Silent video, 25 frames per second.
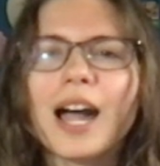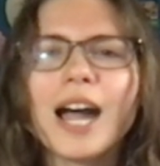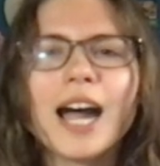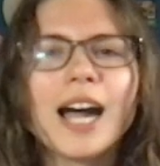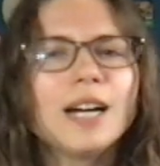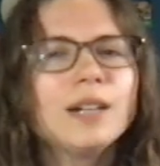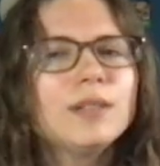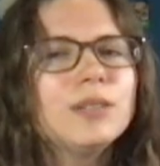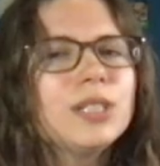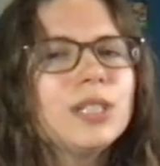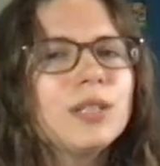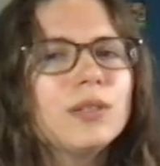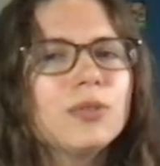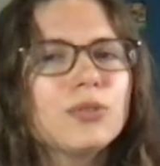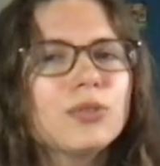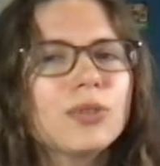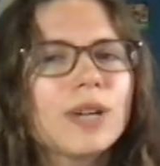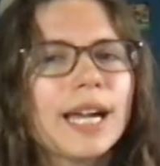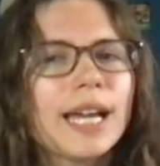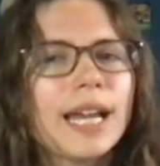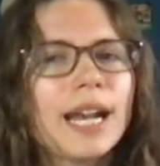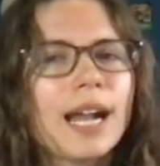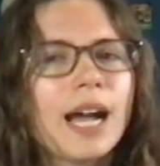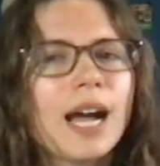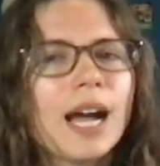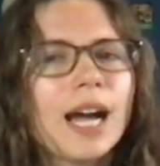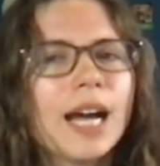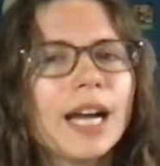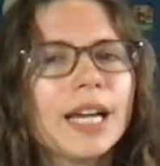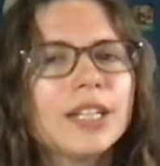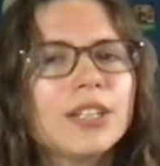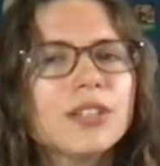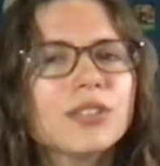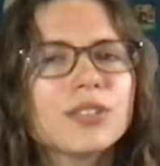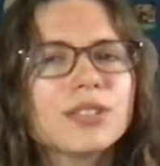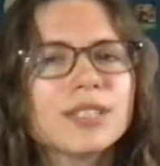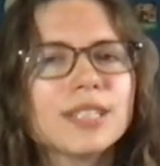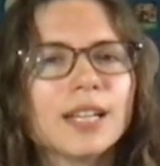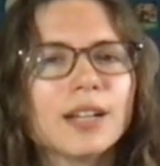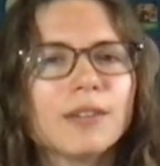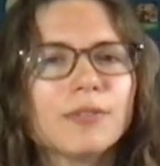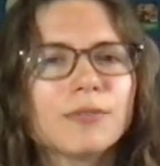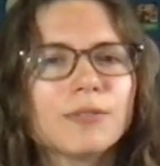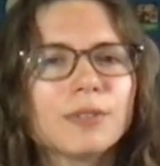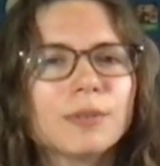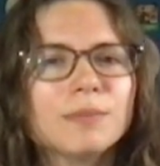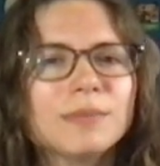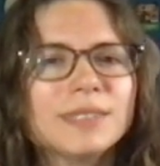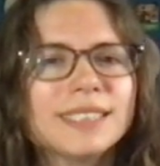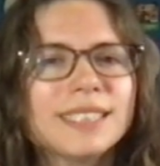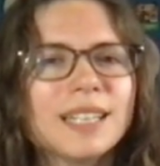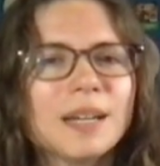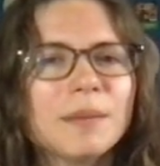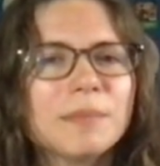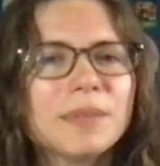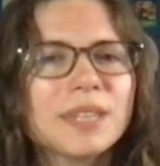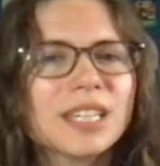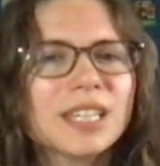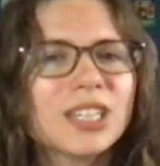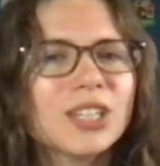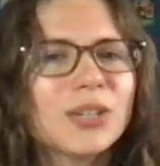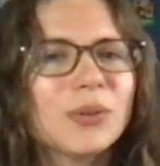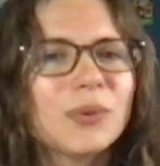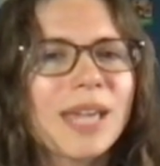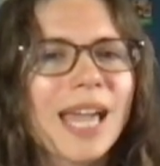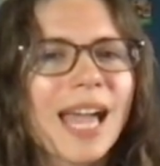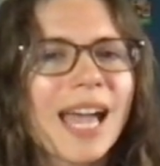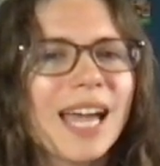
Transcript: How do you try to hide yourself from something you